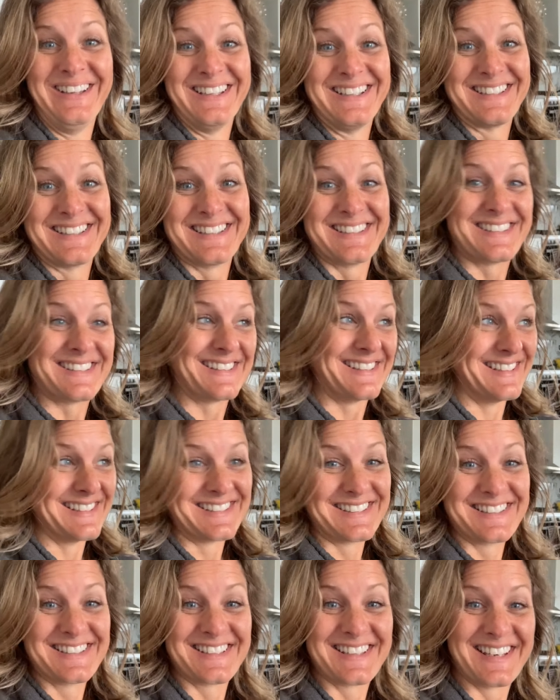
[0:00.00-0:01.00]
this is
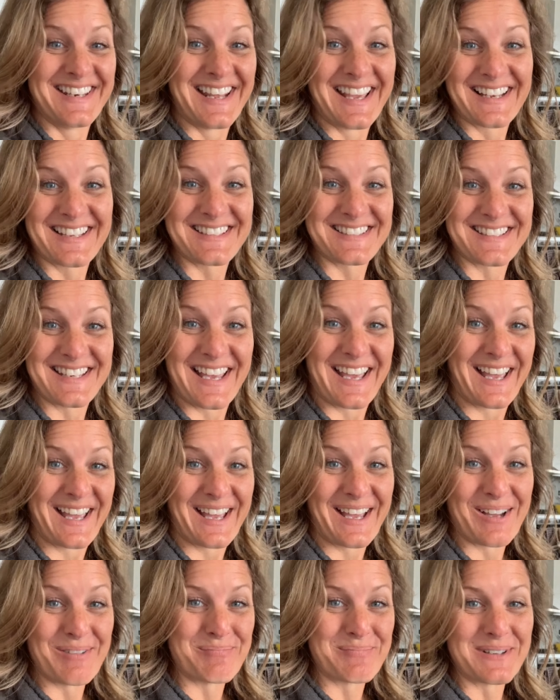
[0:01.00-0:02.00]
this is the next
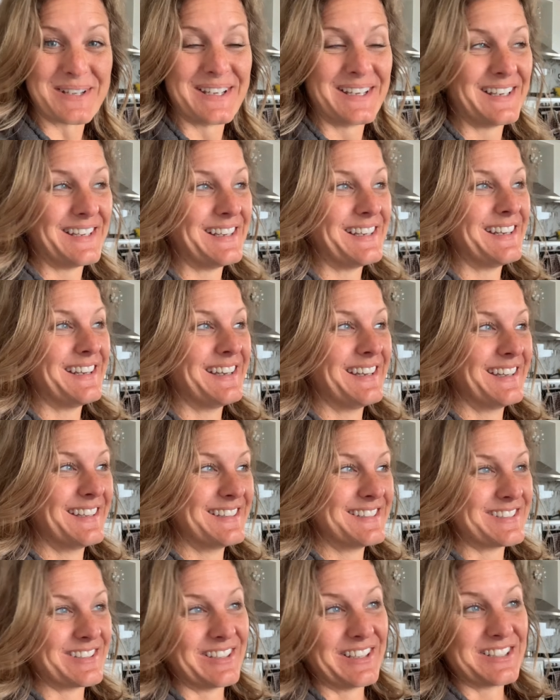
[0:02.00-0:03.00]
step.
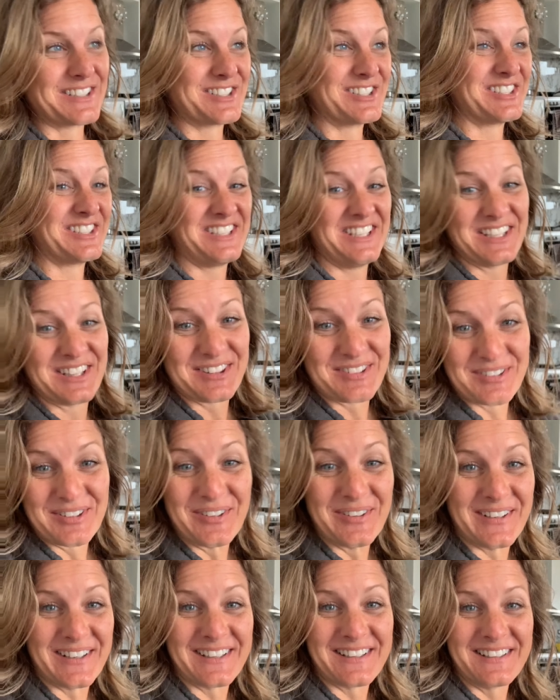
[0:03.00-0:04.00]
So let's just get
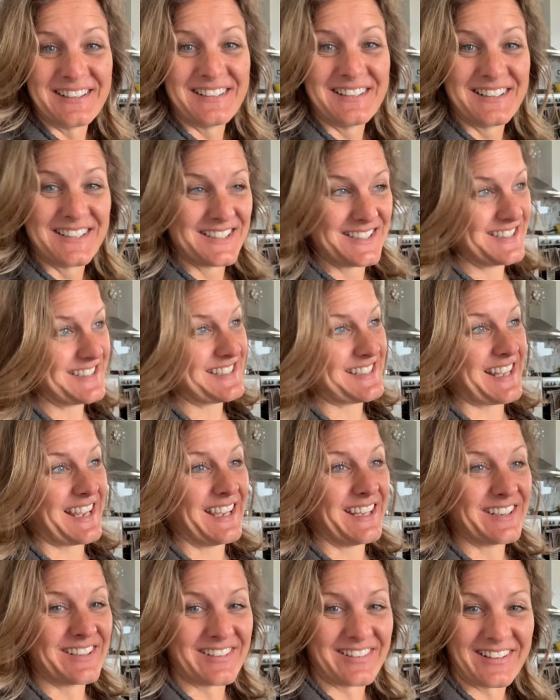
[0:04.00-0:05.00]
through it. Let's just
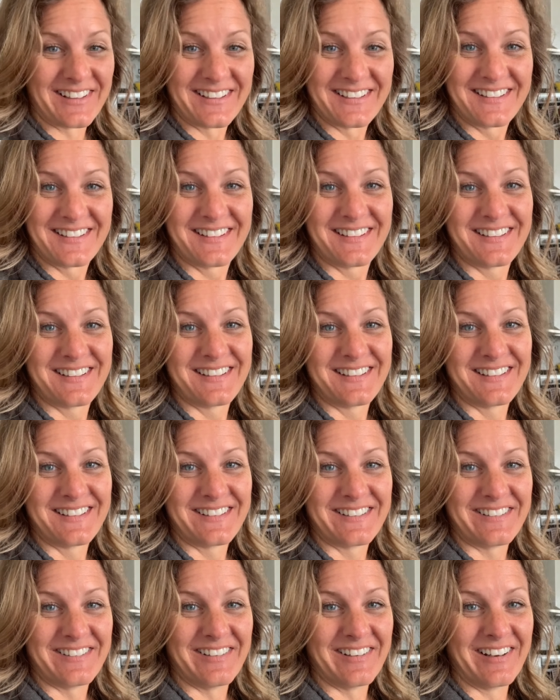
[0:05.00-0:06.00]
handle it.
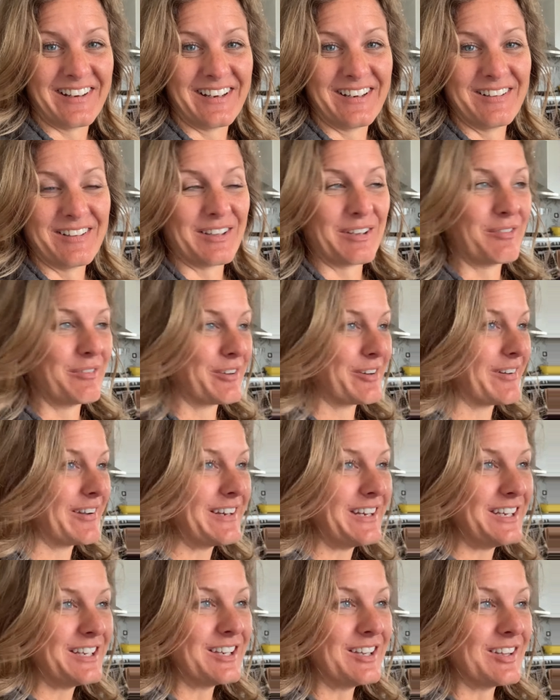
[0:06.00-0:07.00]
Right? Like, what do I
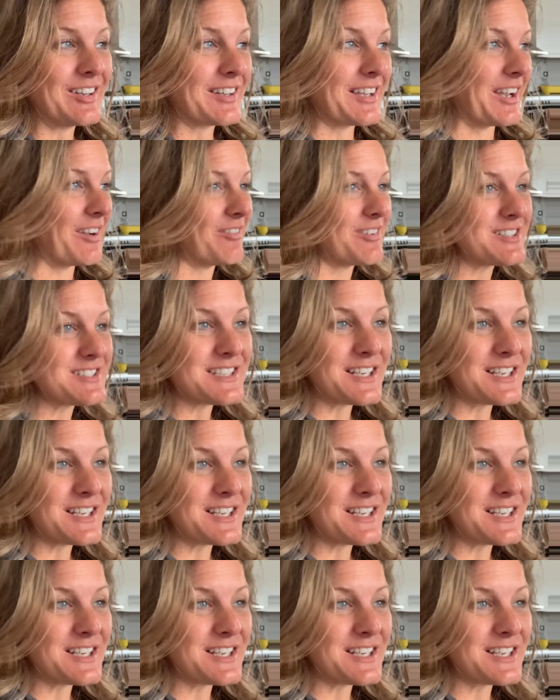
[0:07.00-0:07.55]
need to look at? What's